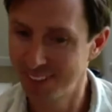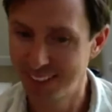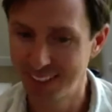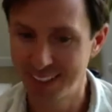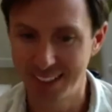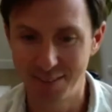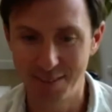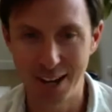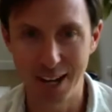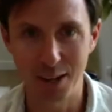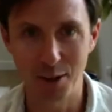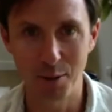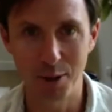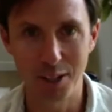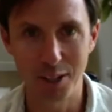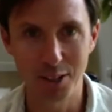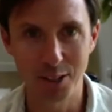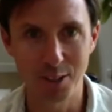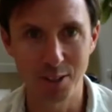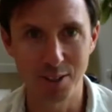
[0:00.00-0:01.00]

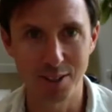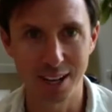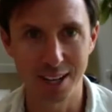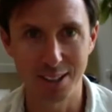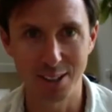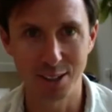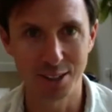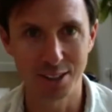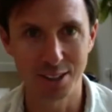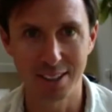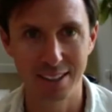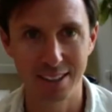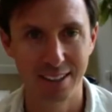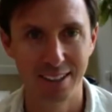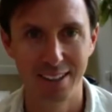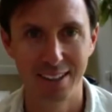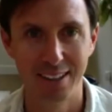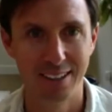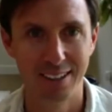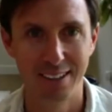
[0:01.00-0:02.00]
valuations,
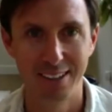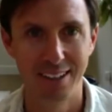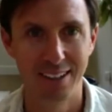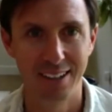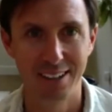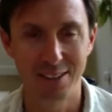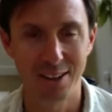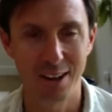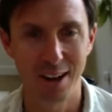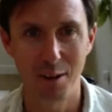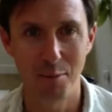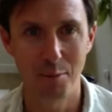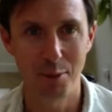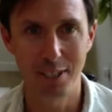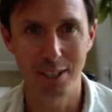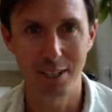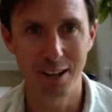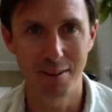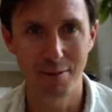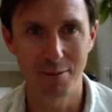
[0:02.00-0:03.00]
it's got to be
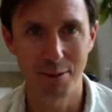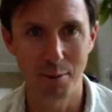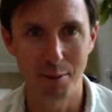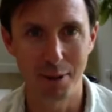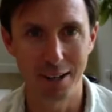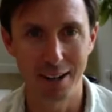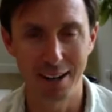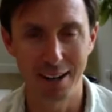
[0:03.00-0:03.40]
tough. I mean,